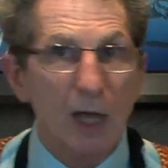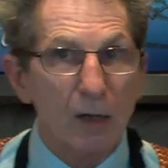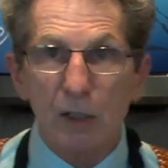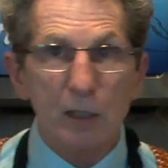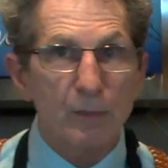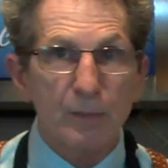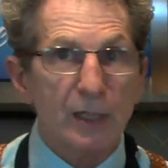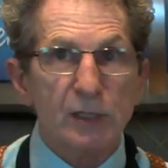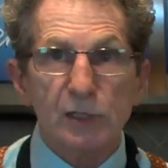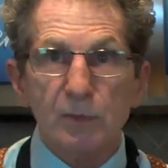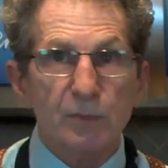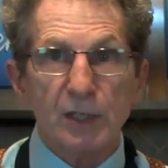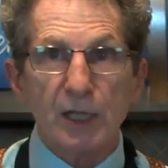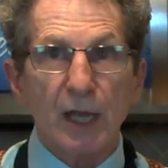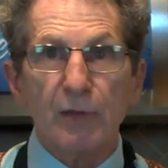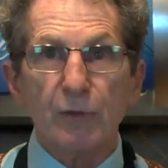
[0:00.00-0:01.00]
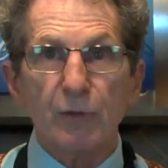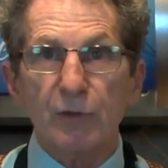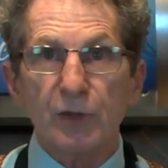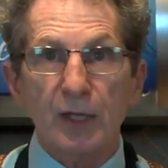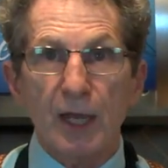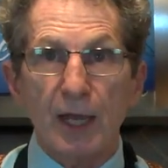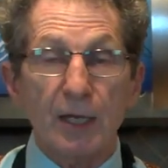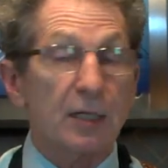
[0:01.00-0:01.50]
I'm gonna mix them together at
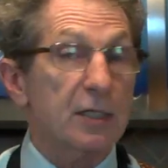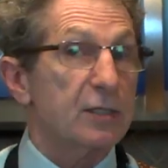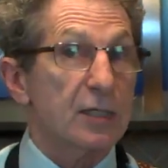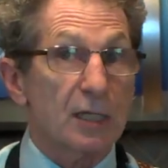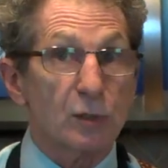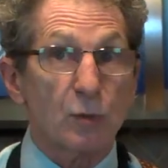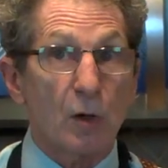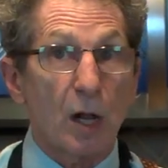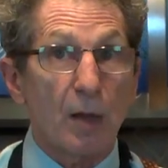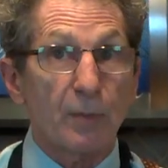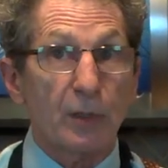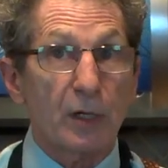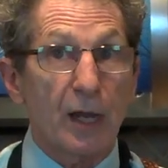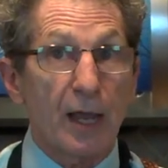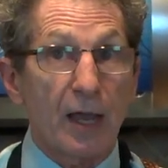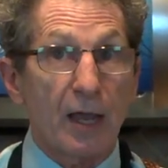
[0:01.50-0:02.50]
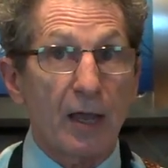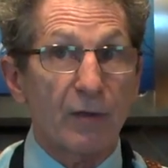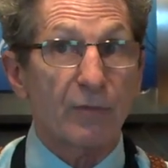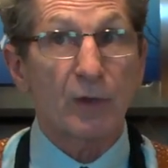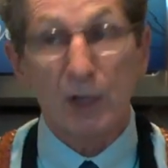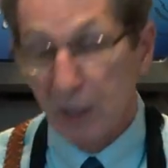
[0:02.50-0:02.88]
the end, because that's what I'm gonna have.